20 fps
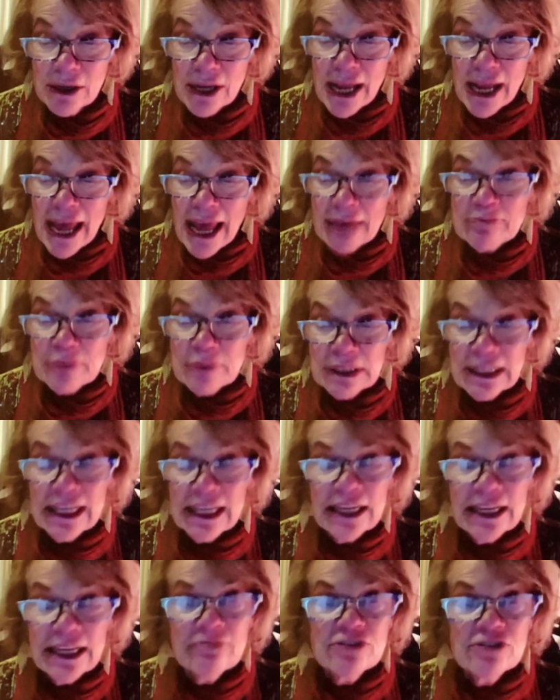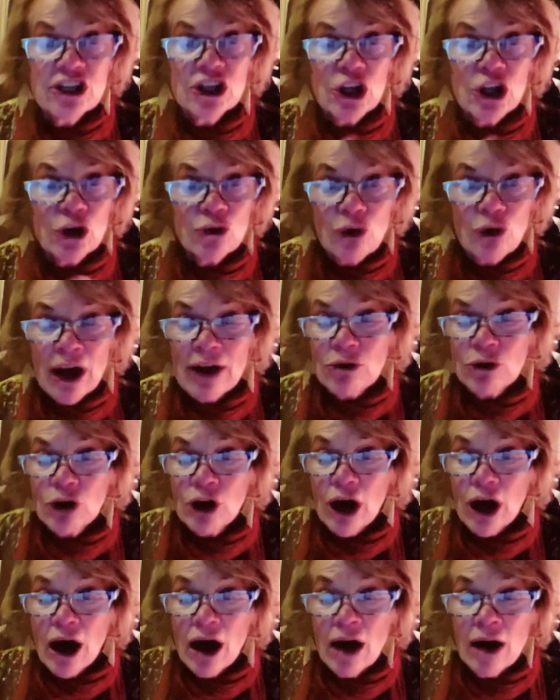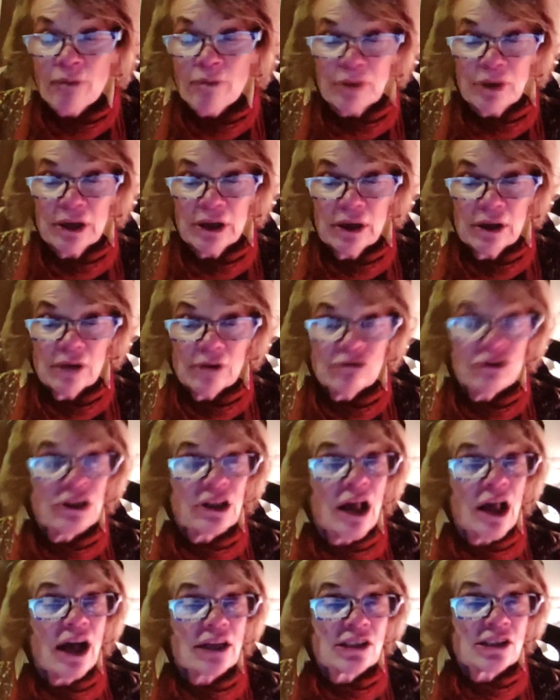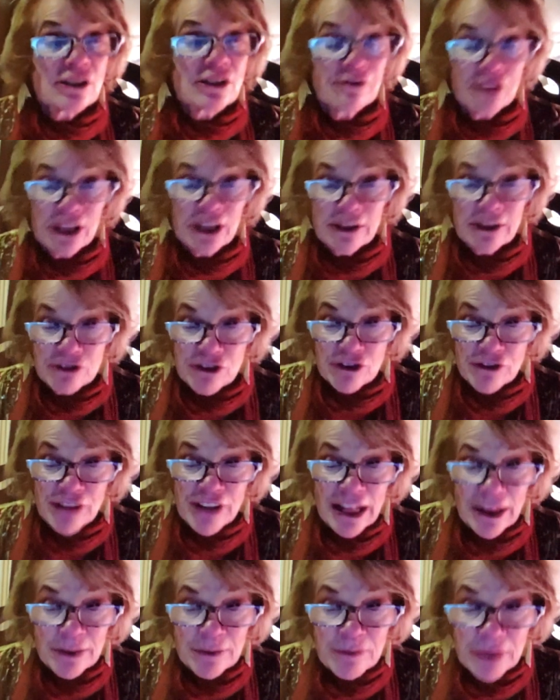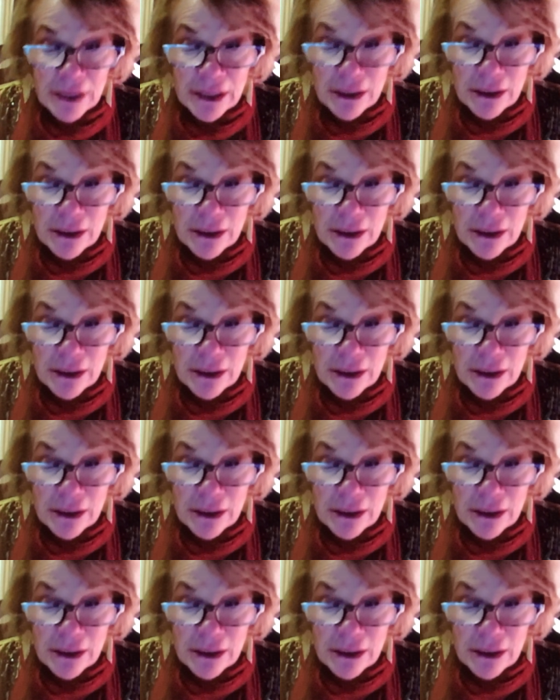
and believed in the ground-up philosophy of development.